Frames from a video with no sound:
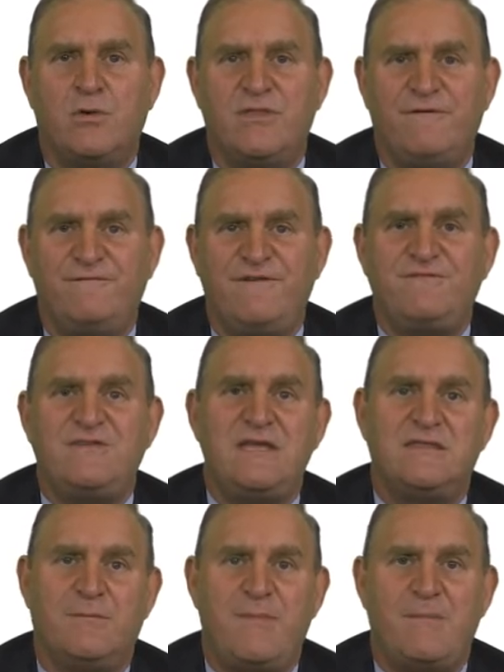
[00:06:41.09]
or the
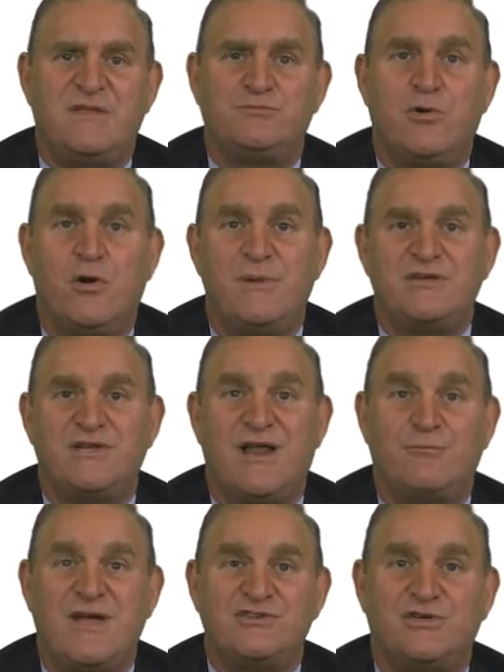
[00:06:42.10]
15th Amendment's prohibition
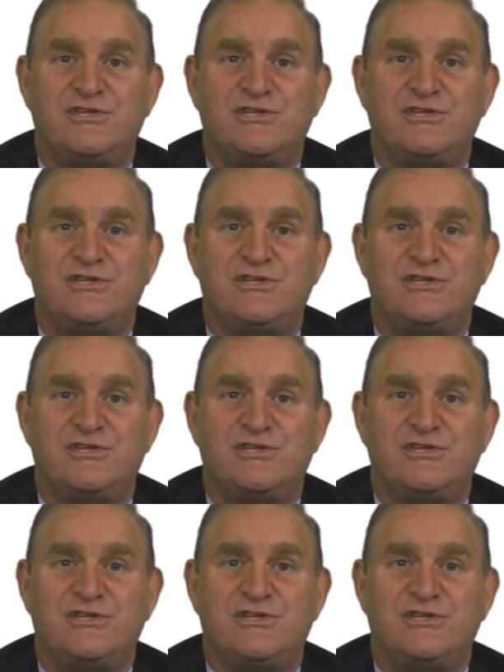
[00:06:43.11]
on racial